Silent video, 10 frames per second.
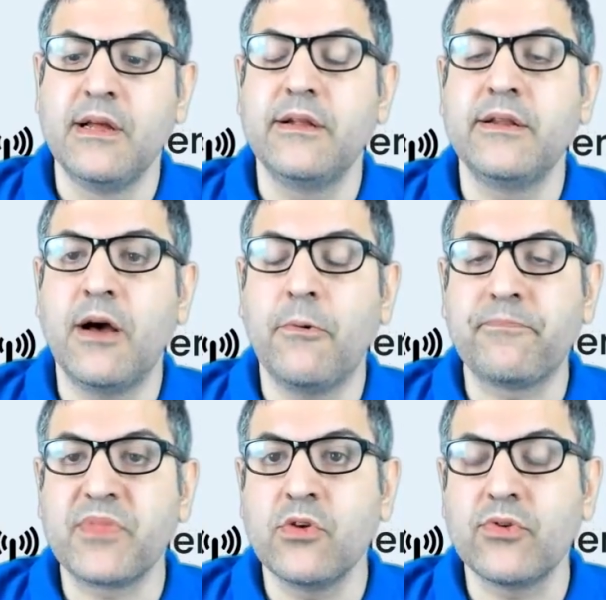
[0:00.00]
Now,
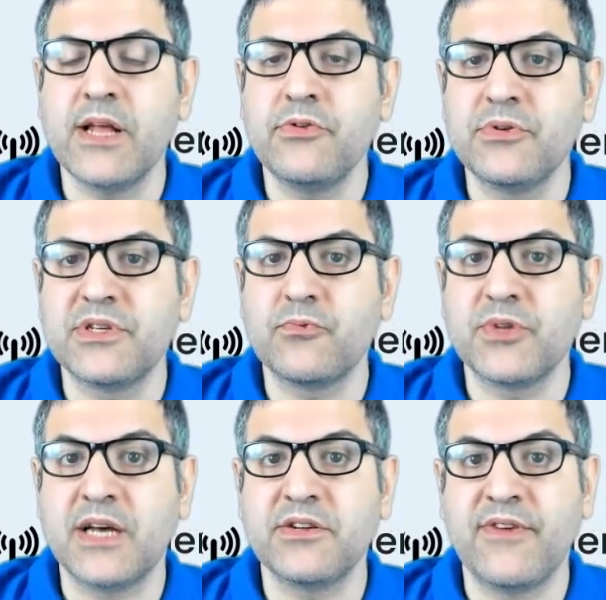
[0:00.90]
you can use it with
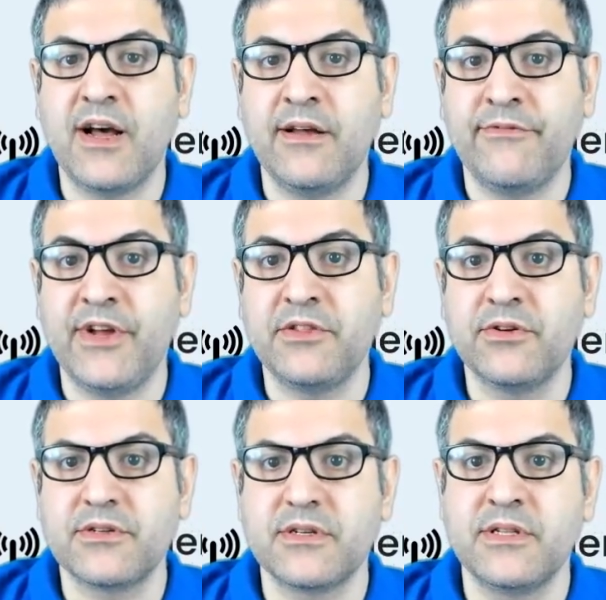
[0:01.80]
other
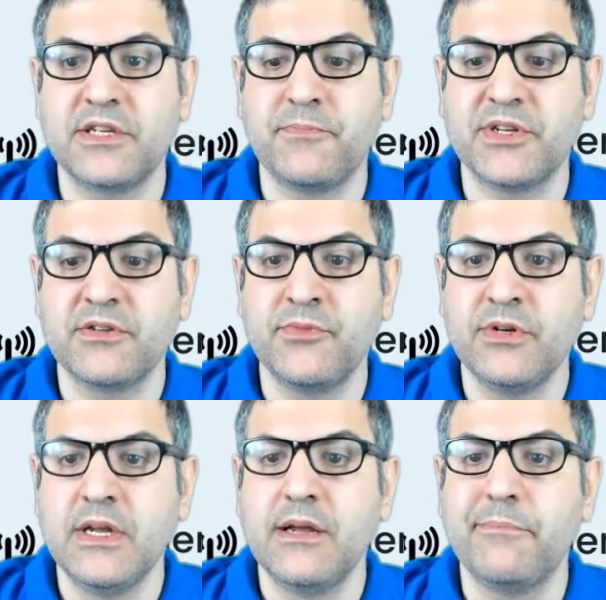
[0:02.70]
vendors, that's possible,